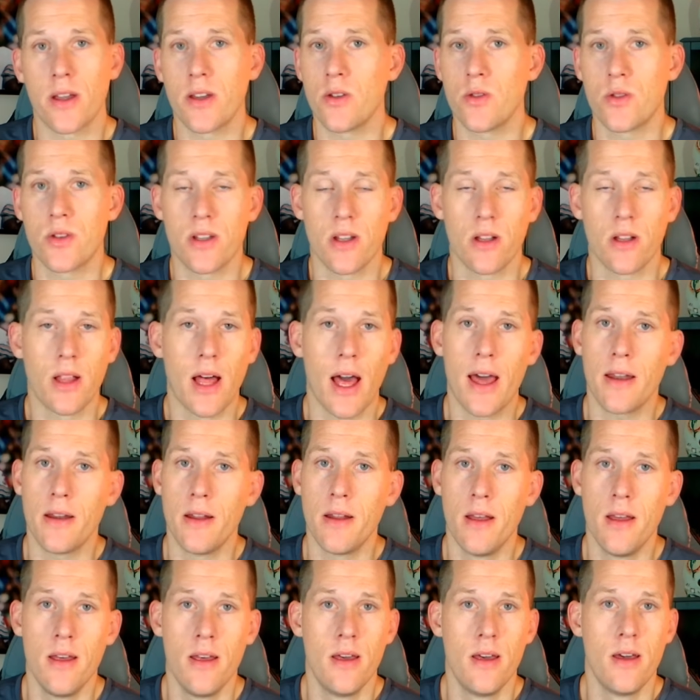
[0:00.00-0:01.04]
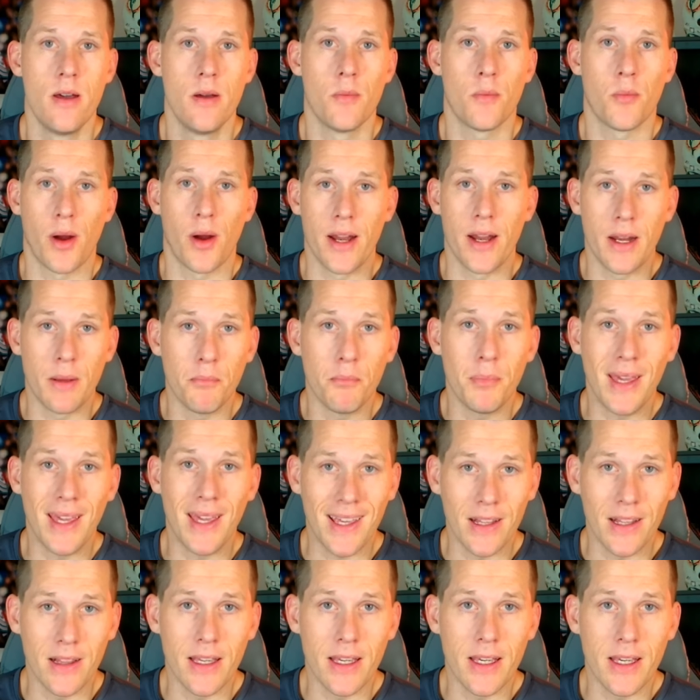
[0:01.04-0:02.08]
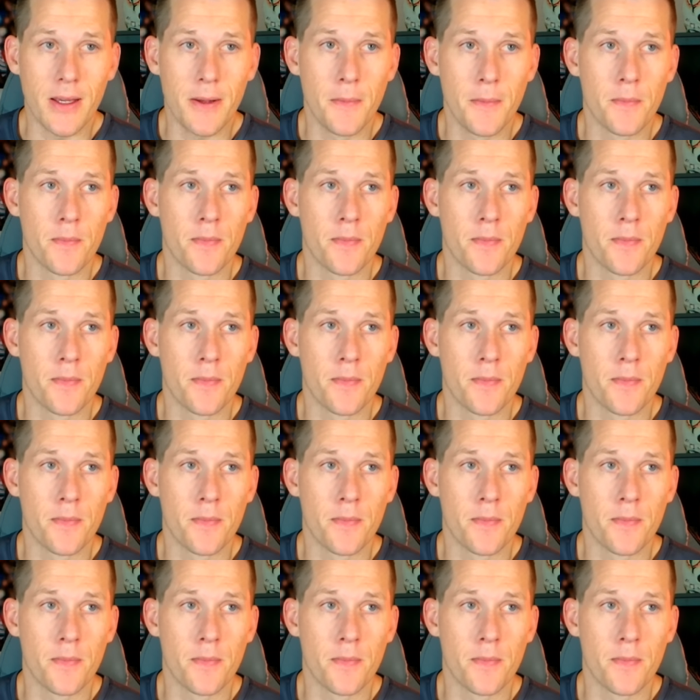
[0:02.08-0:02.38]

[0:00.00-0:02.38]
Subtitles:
You still had Brandon Peely